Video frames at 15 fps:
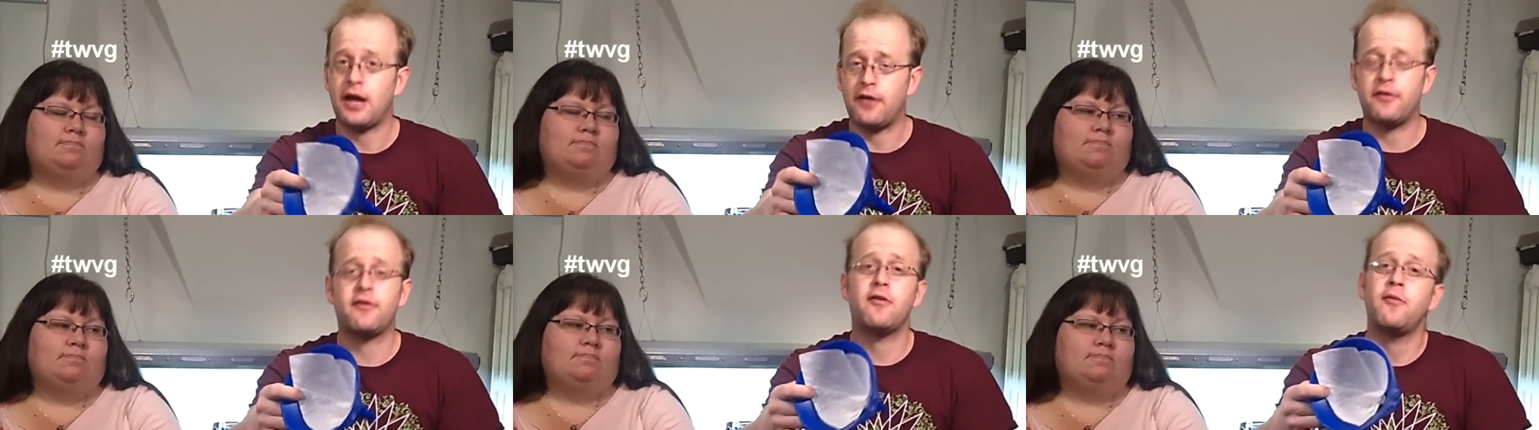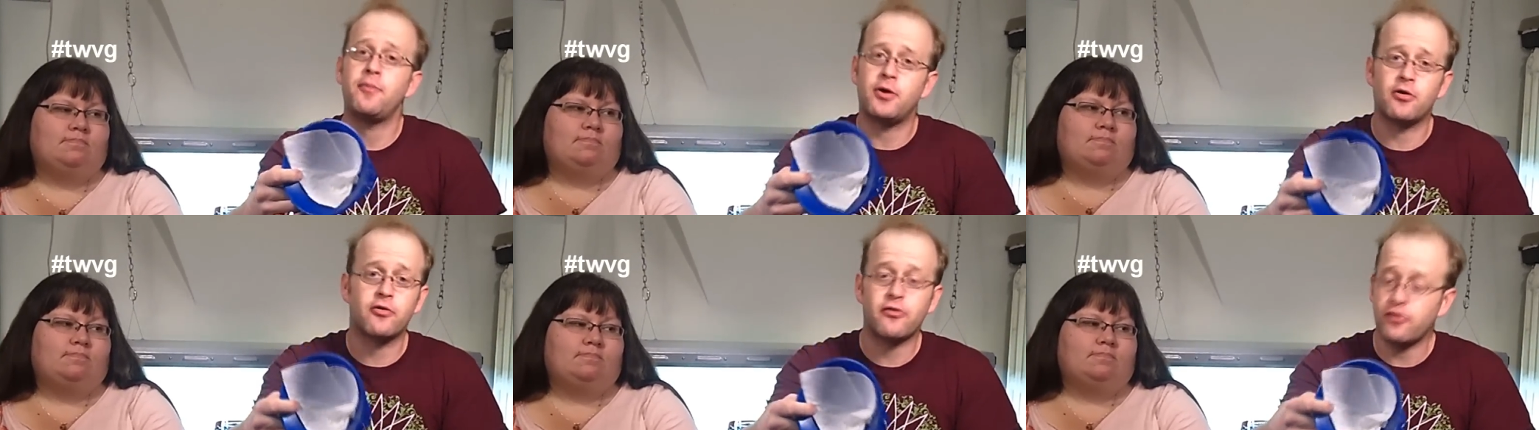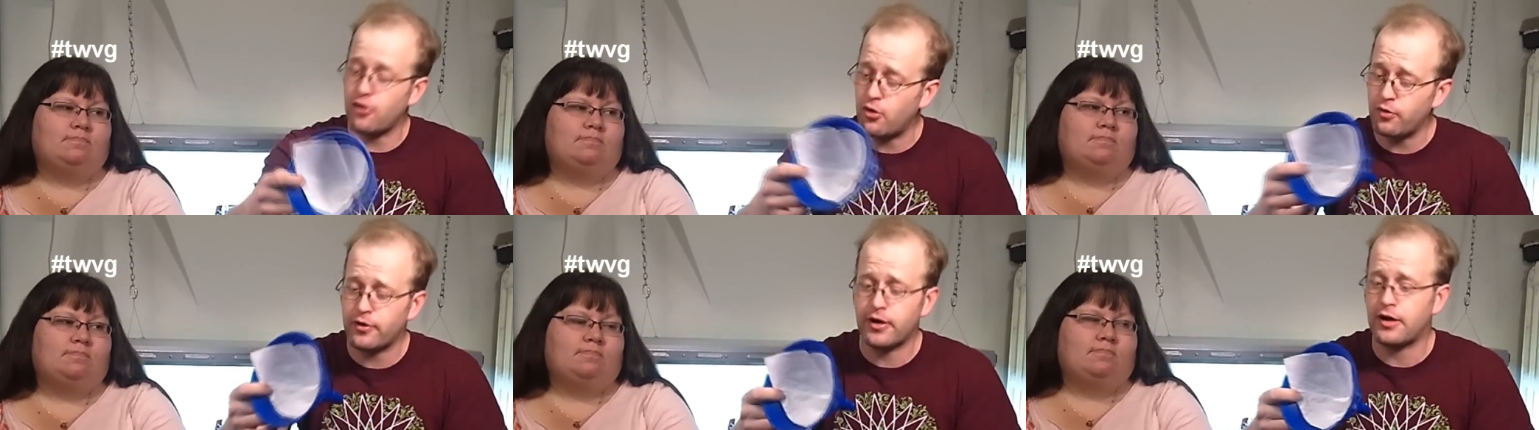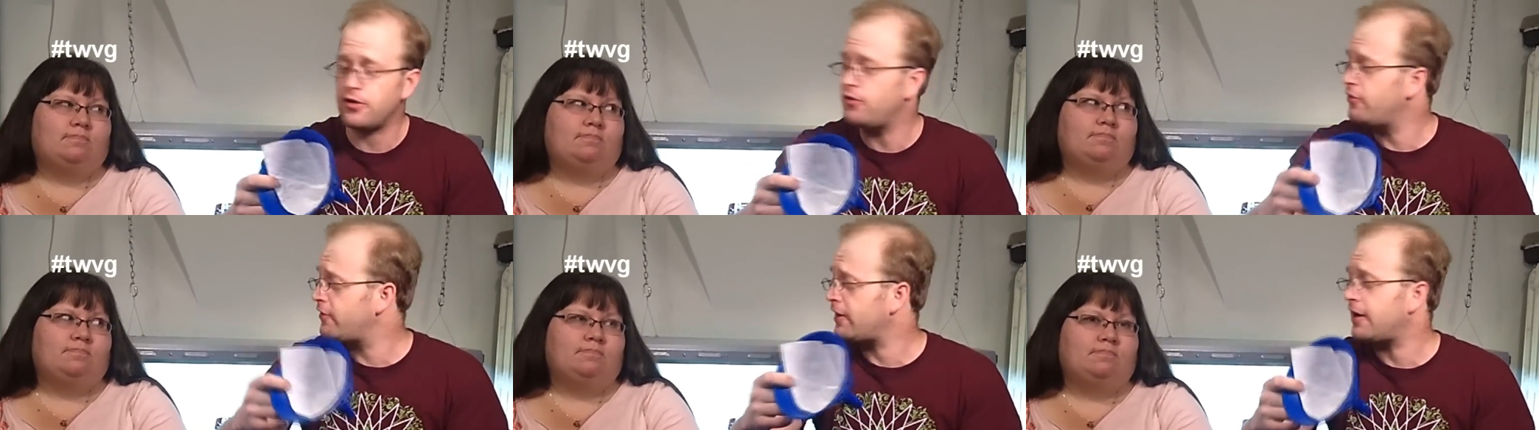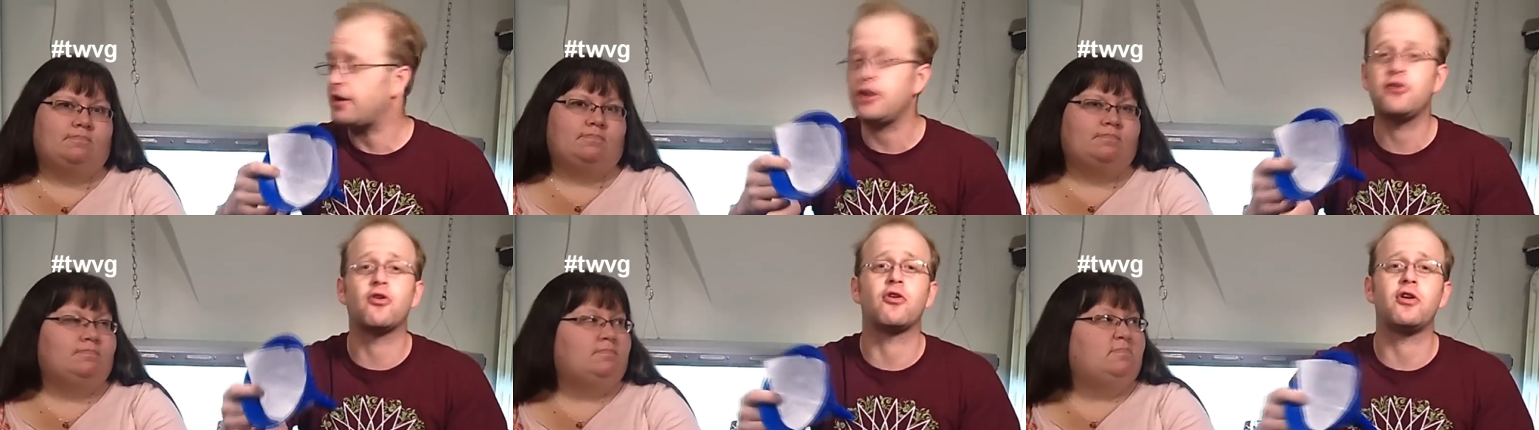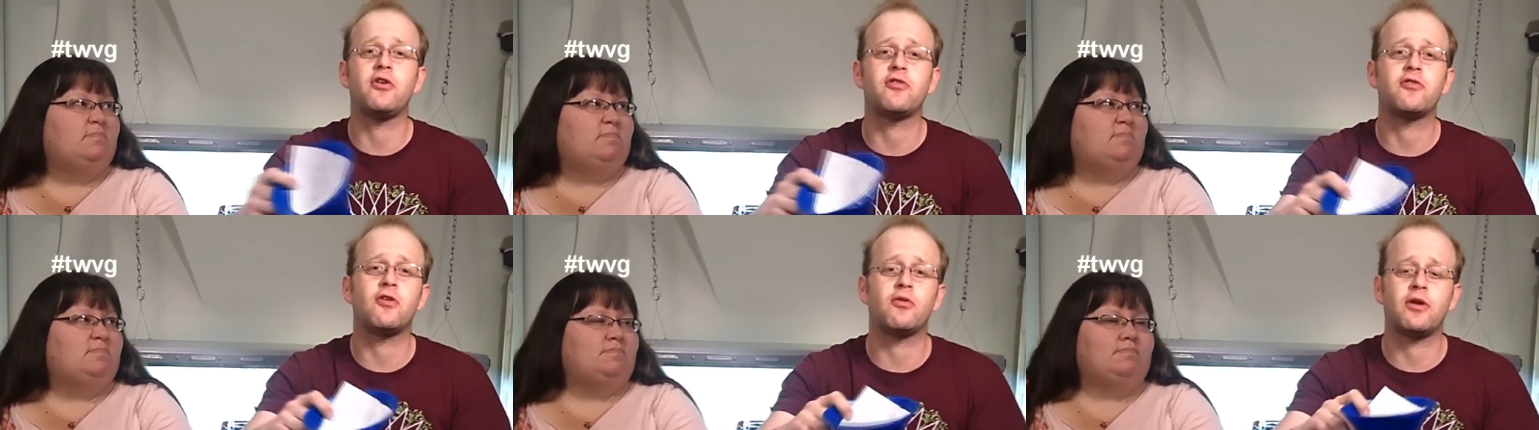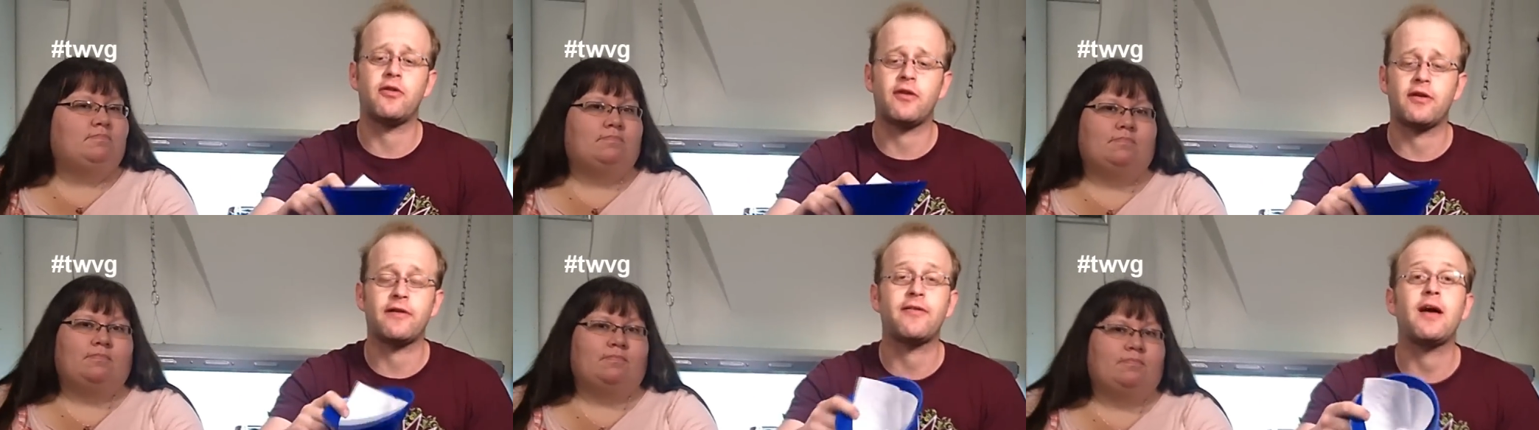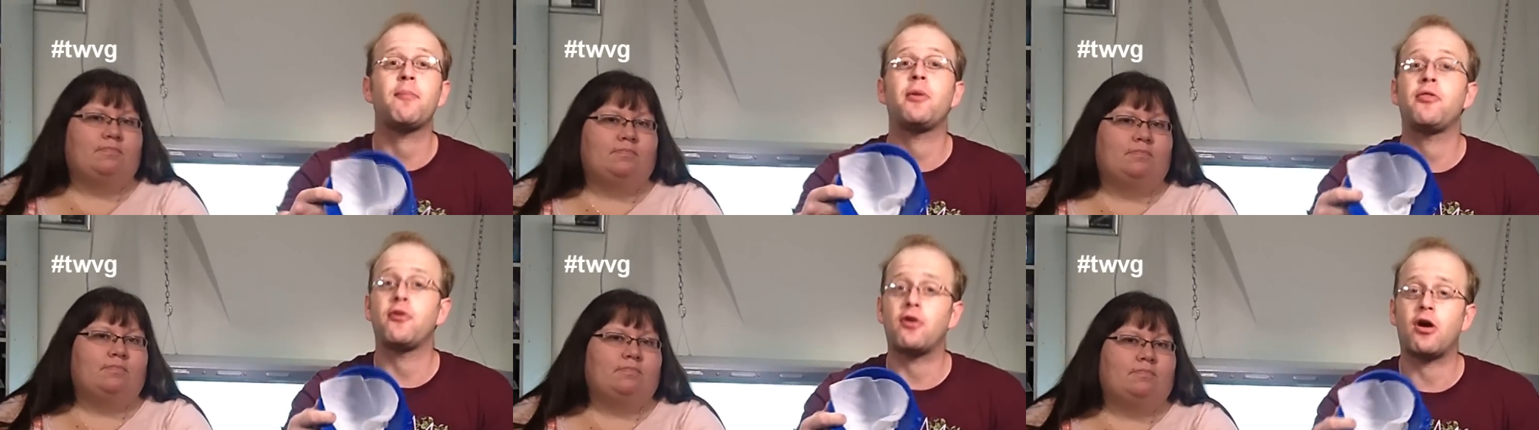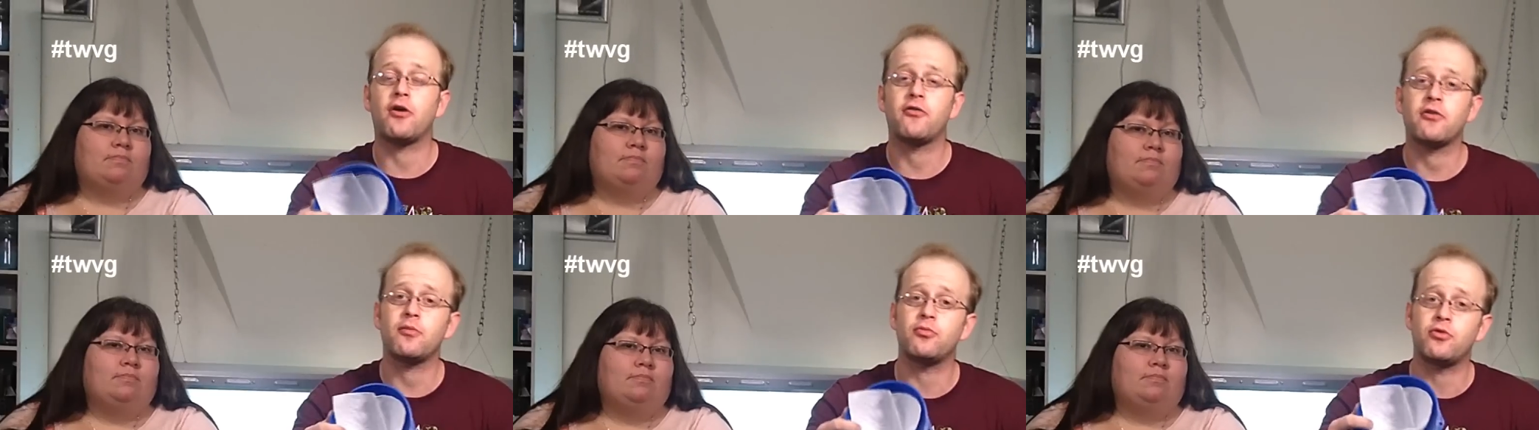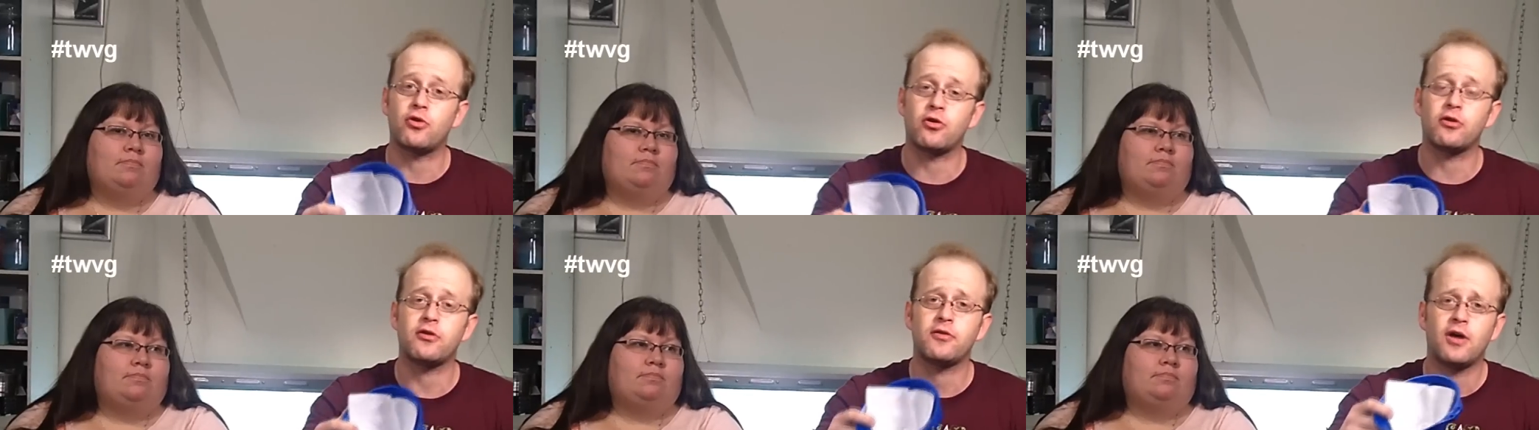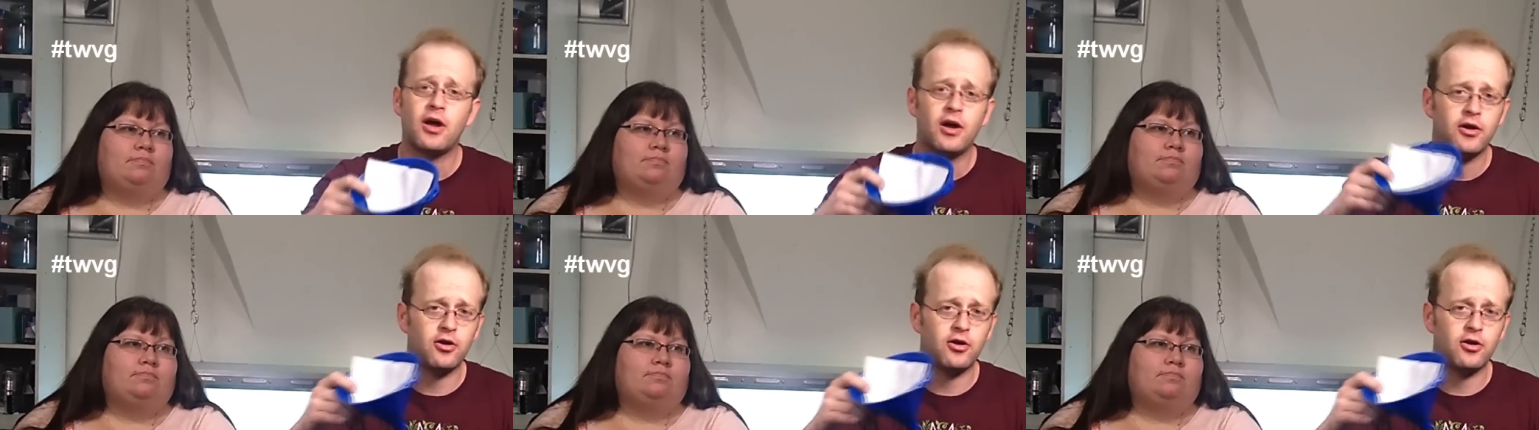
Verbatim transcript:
Speaker 1: Now this is pure snow, we're not using any dirty snow or anything like that, but there are some dirt